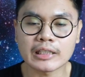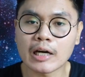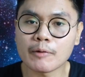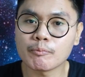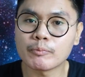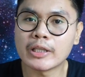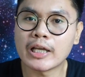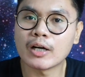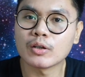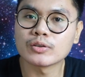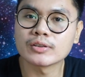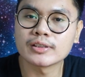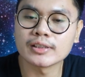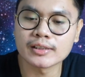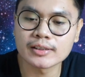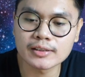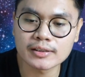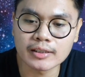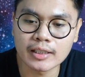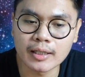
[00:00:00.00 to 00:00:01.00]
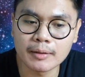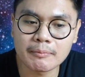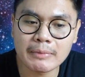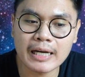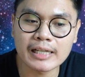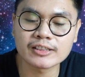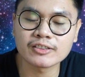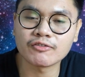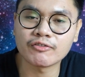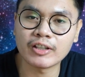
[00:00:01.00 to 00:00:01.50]
top-down system
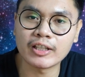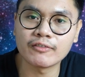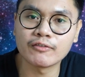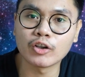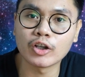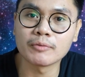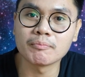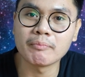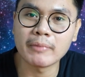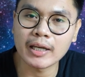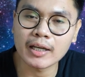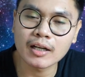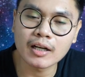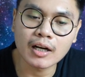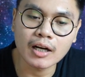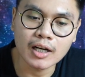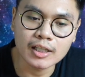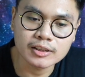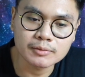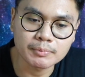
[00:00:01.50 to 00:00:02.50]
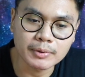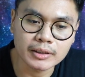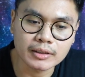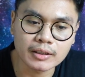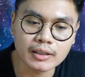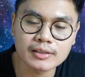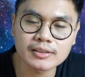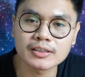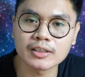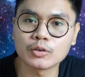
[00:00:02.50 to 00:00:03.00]
has favored mega
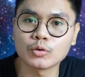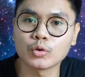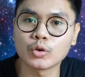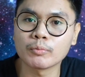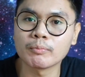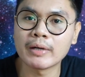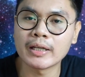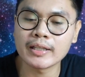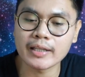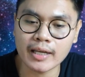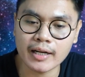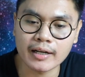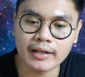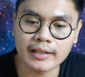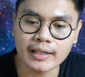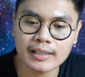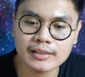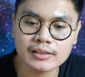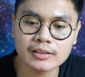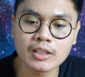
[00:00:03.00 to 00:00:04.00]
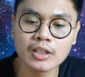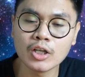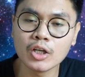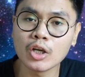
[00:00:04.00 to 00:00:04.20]
hospitals in urban areas,